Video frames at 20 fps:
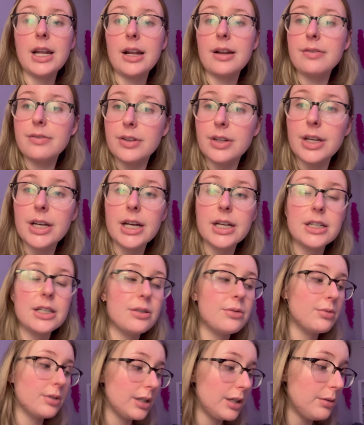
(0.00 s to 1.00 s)
I feel like I
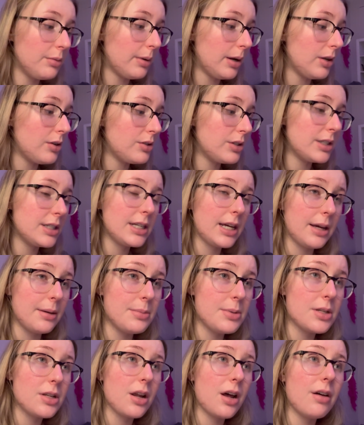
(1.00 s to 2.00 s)
did really well on the type
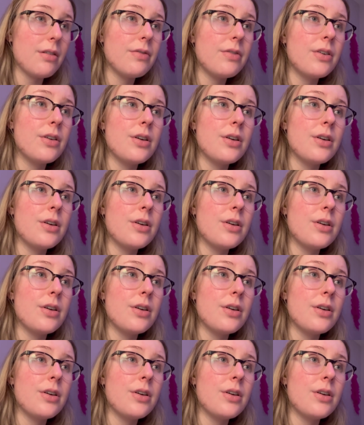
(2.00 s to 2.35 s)
stuff.